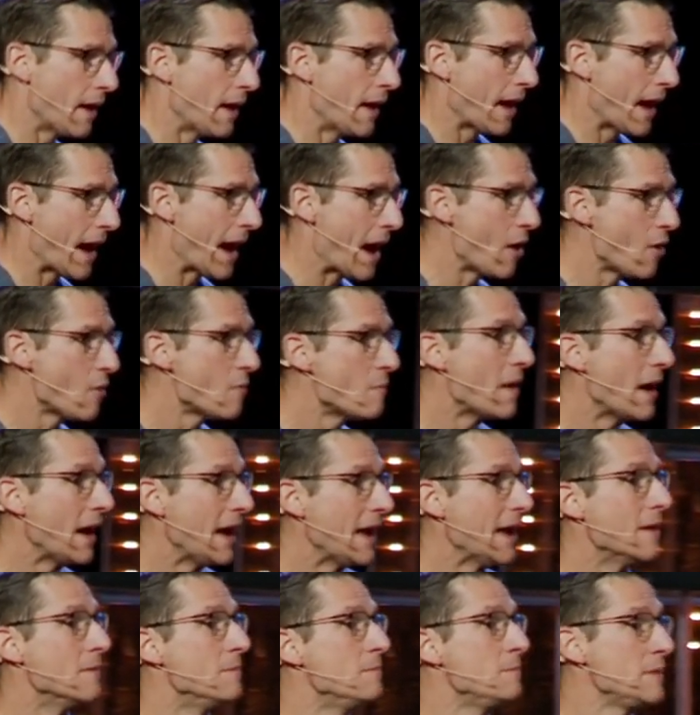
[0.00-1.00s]
how am I
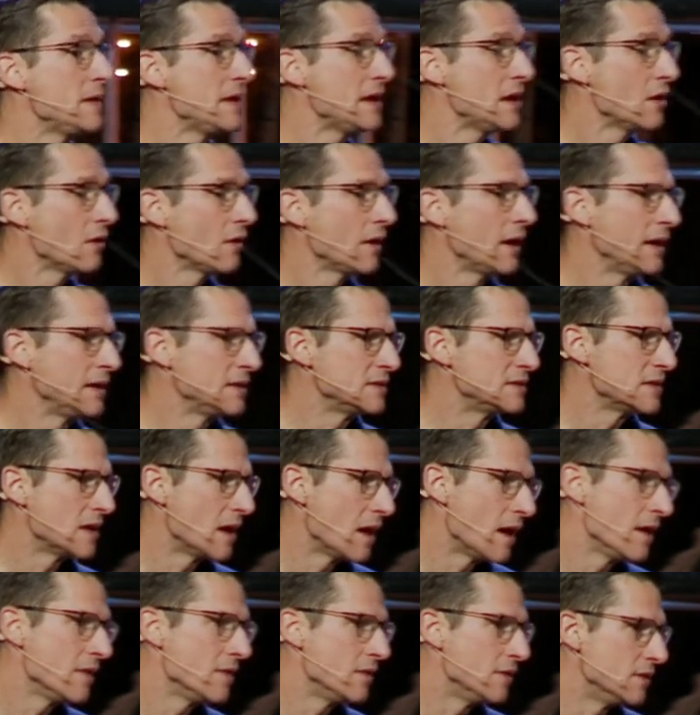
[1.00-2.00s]
appearing to
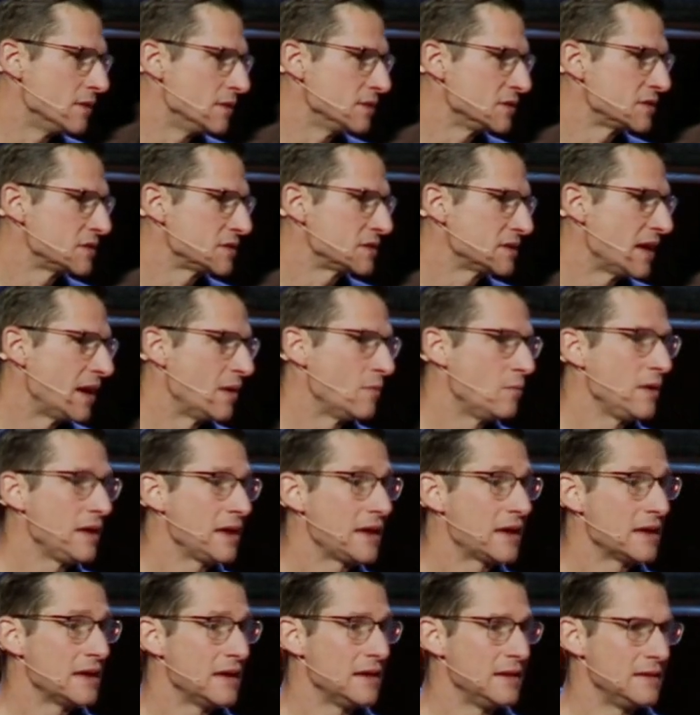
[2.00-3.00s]
others? And we
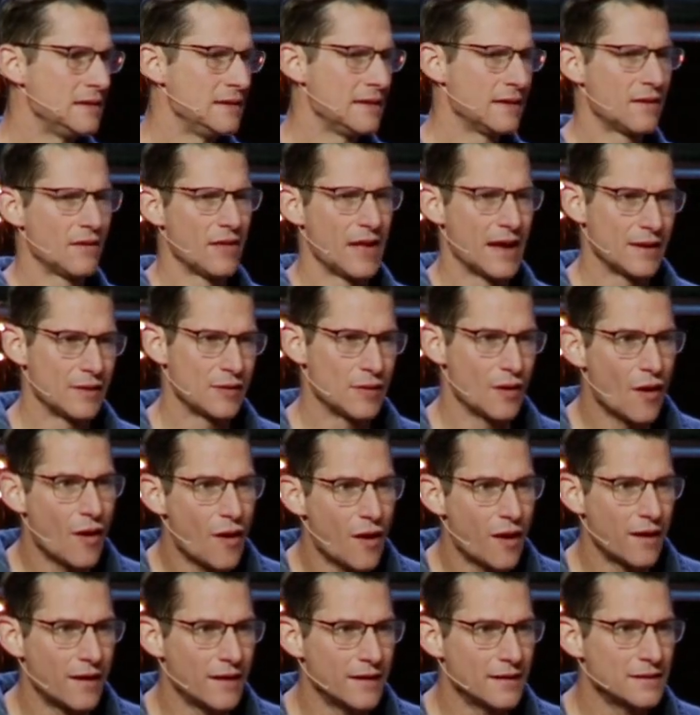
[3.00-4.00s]
can neglect the
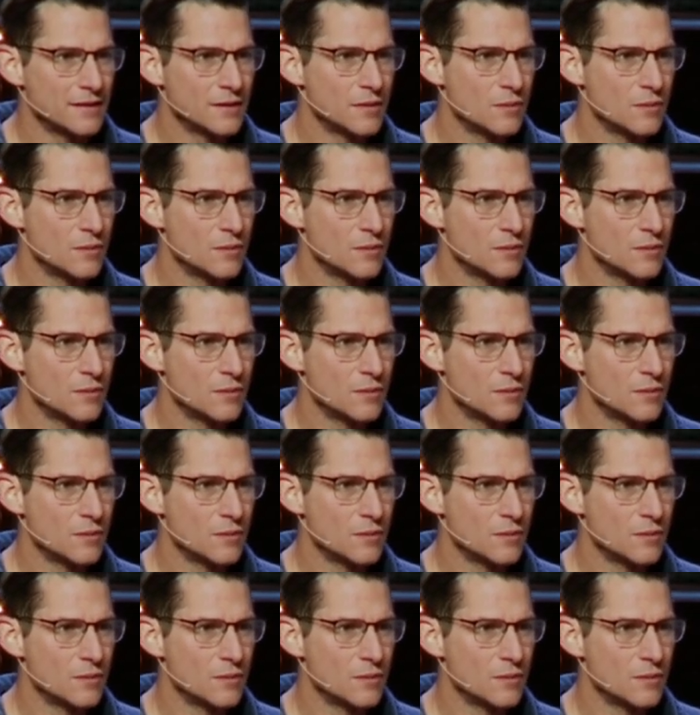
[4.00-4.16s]
heart.